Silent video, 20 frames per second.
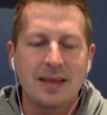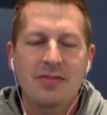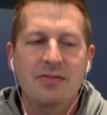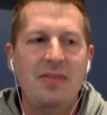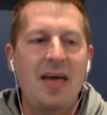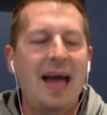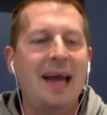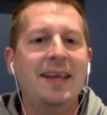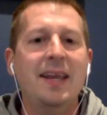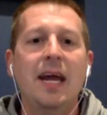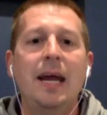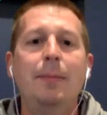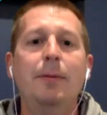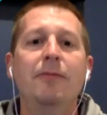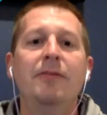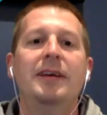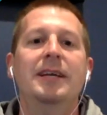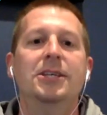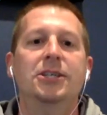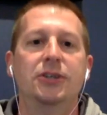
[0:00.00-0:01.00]
that type
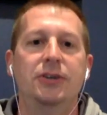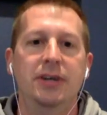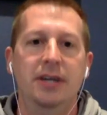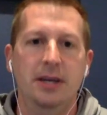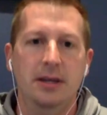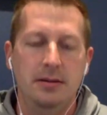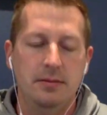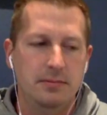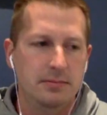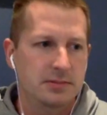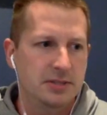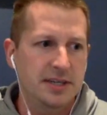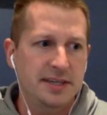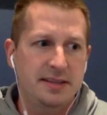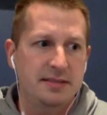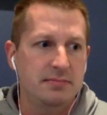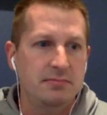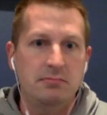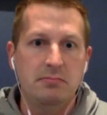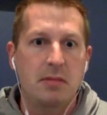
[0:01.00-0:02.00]
of injury, just
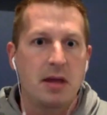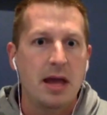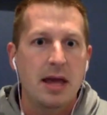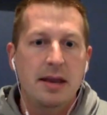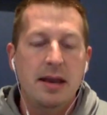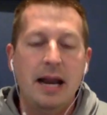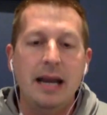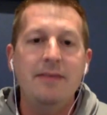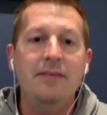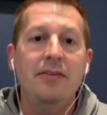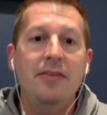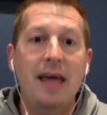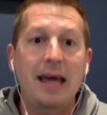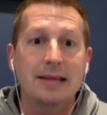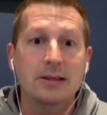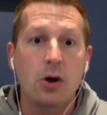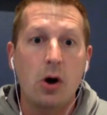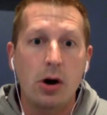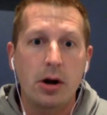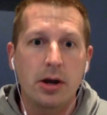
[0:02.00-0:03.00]
not even
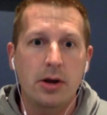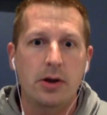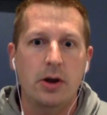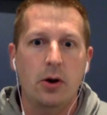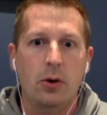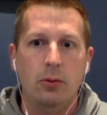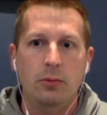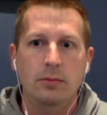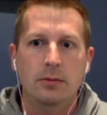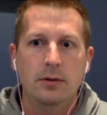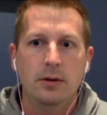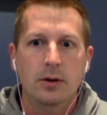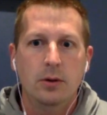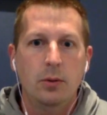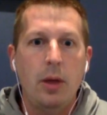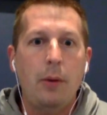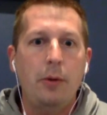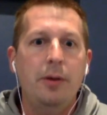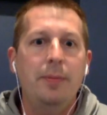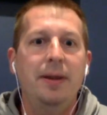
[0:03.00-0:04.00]
that long ago,
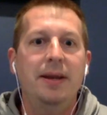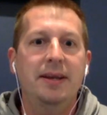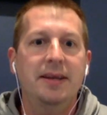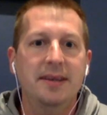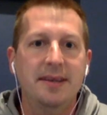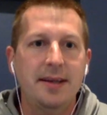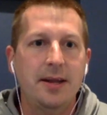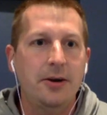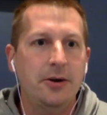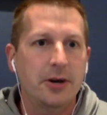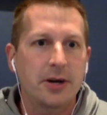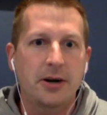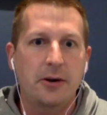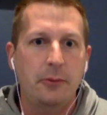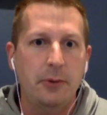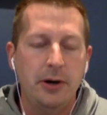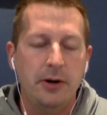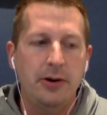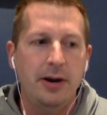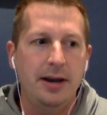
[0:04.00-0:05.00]
well, that would have been considered a
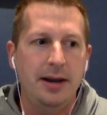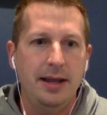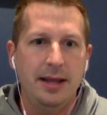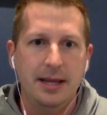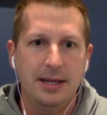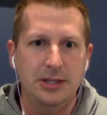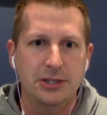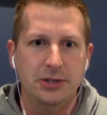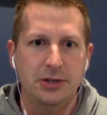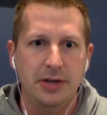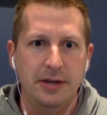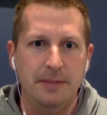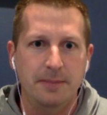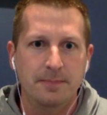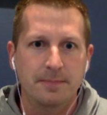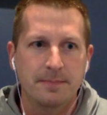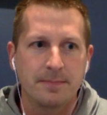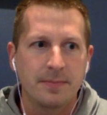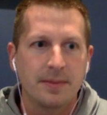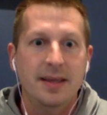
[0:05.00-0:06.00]
career ending injury.
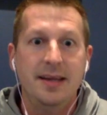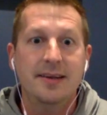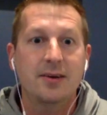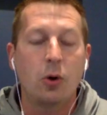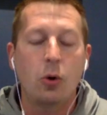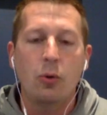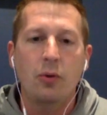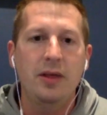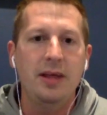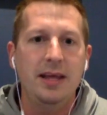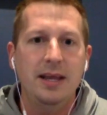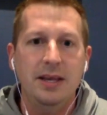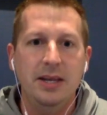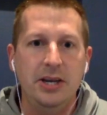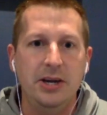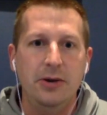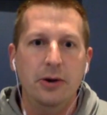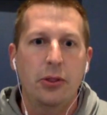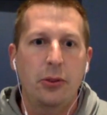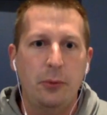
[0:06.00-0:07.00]
He's only in
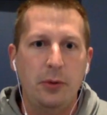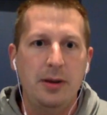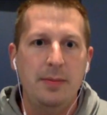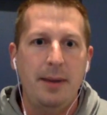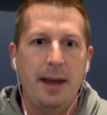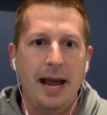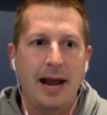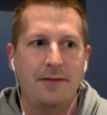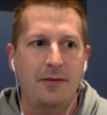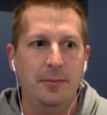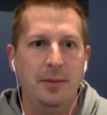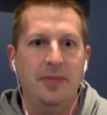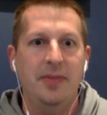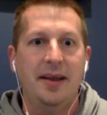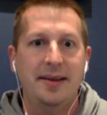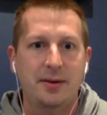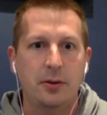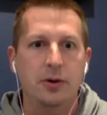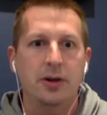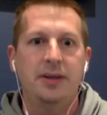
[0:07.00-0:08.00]
year three back from it.
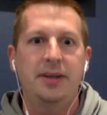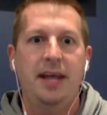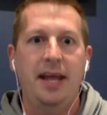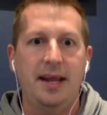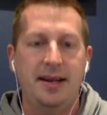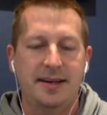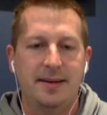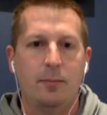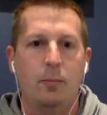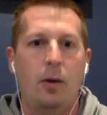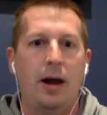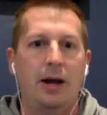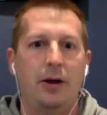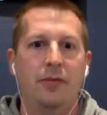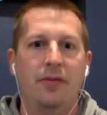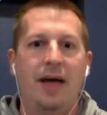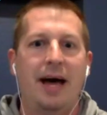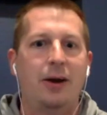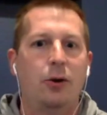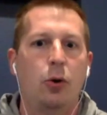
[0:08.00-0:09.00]
That's going to take some while,
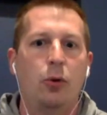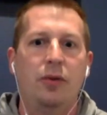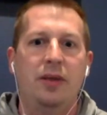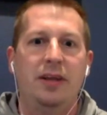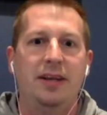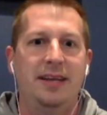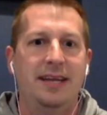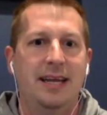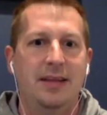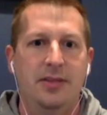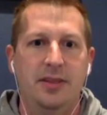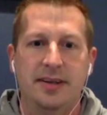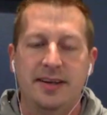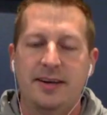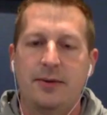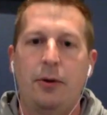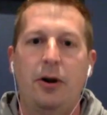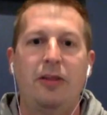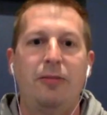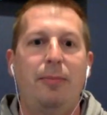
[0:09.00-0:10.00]
not only to get the
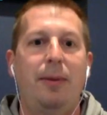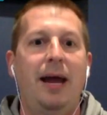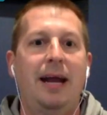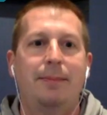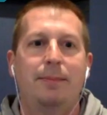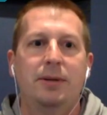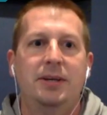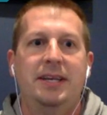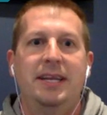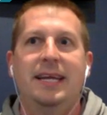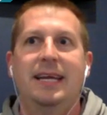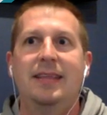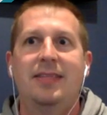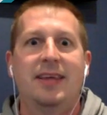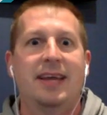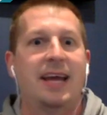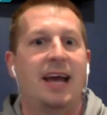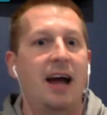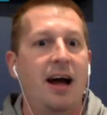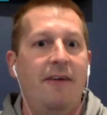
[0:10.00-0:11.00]
strength back, but to get
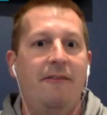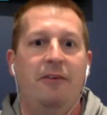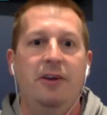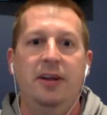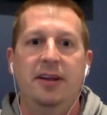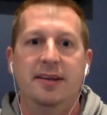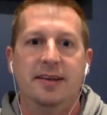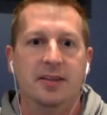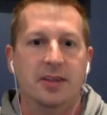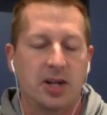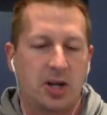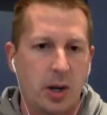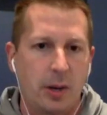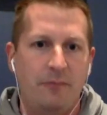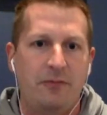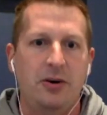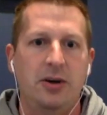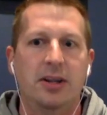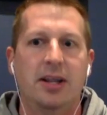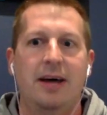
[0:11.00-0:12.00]
the confidence and the
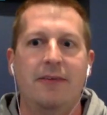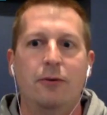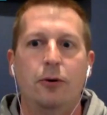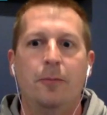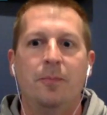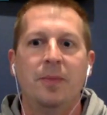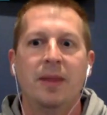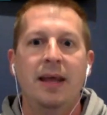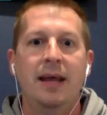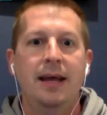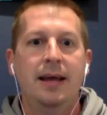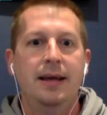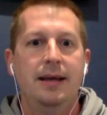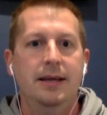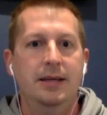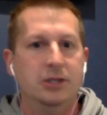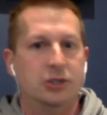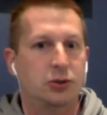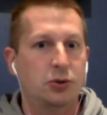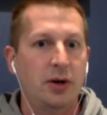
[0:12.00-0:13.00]
comfort level
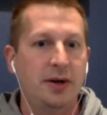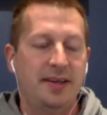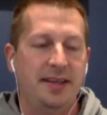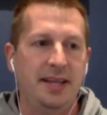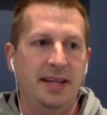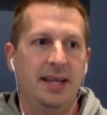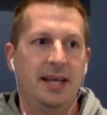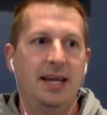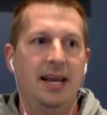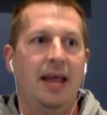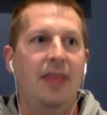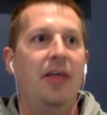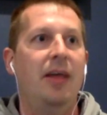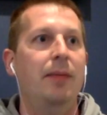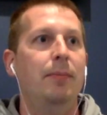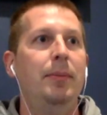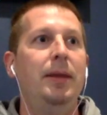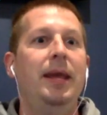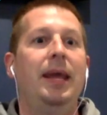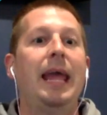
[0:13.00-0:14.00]
in trusting it and
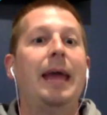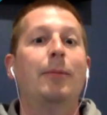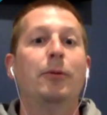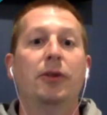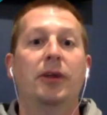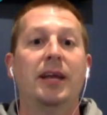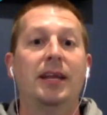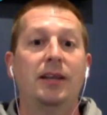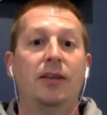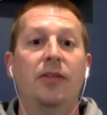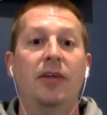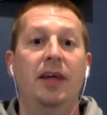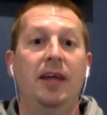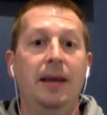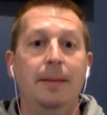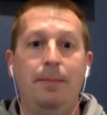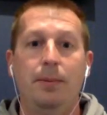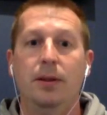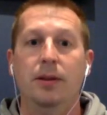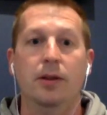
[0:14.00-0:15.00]
then being able to get to the
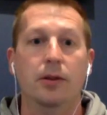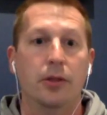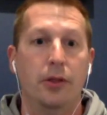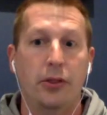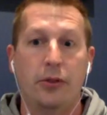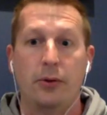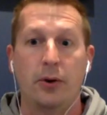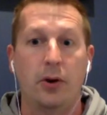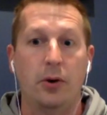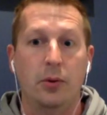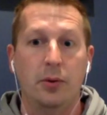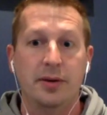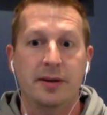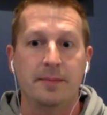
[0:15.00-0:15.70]
hip into the throws.